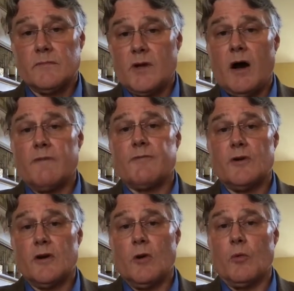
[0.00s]

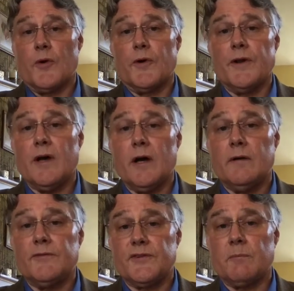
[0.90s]
Offer a word
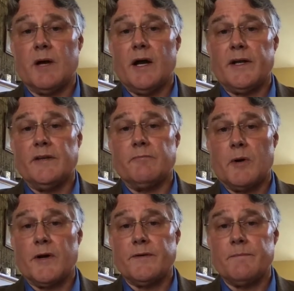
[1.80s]
of some kind of
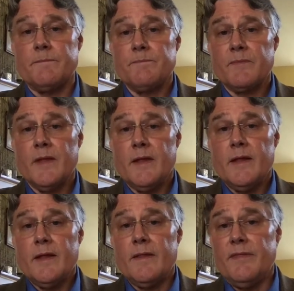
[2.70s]
pardon.
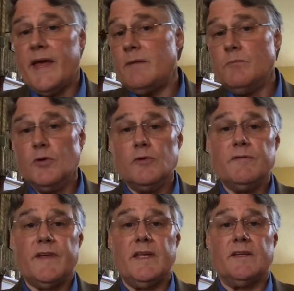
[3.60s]
Then
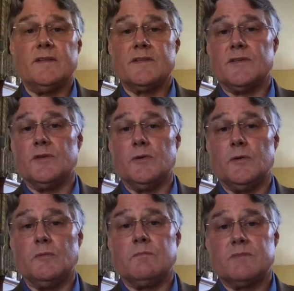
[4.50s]
move
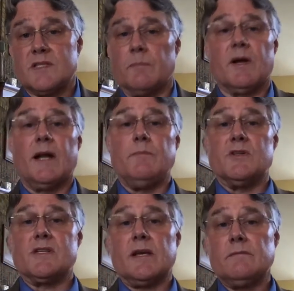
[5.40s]
into some kind of
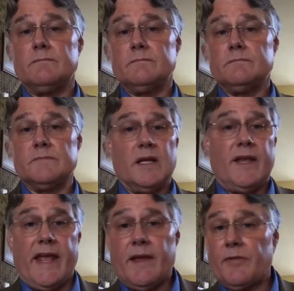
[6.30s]
music,
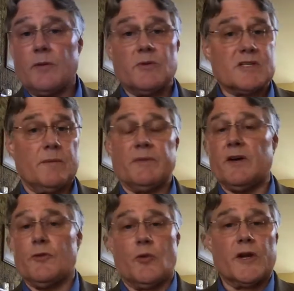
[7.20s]
an anthem or something
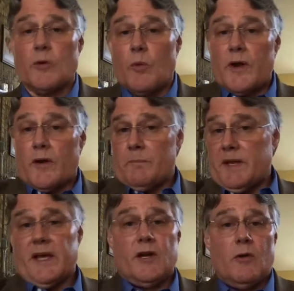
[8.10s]
on the organ or
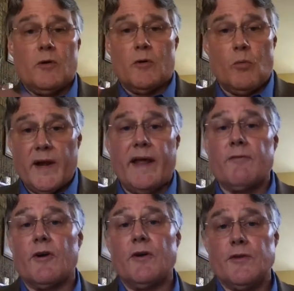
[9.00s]
piano or
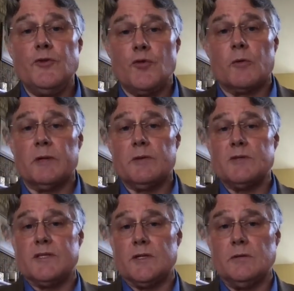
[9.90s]
whatever you normally
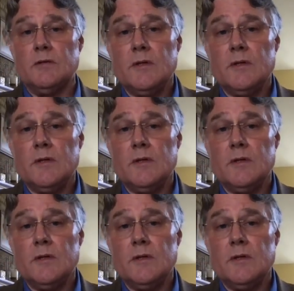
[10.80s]
would do.